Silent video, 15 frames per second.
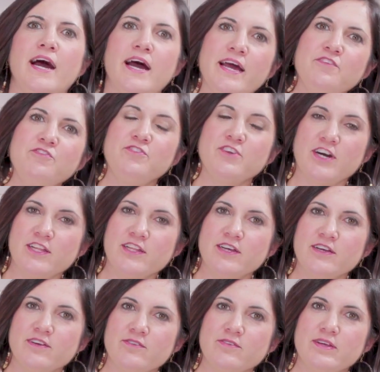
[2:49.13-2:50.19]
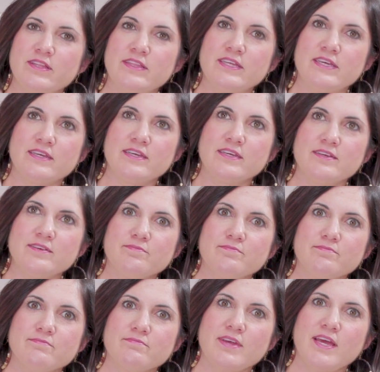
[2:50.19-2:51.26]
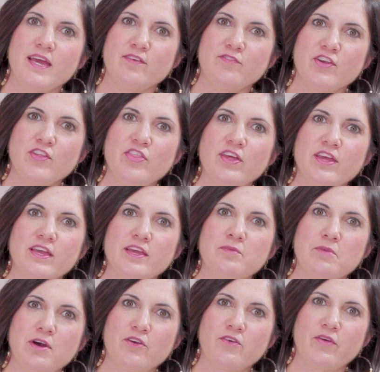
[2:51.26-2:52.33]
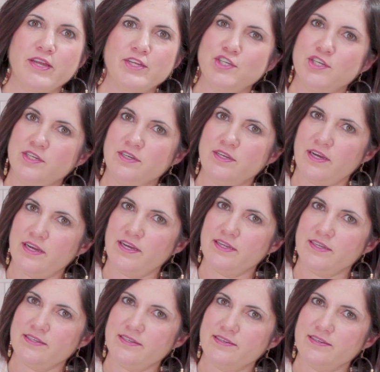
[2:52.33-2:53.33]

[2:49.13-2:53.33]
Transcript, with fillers: I follow the everything in moderation diet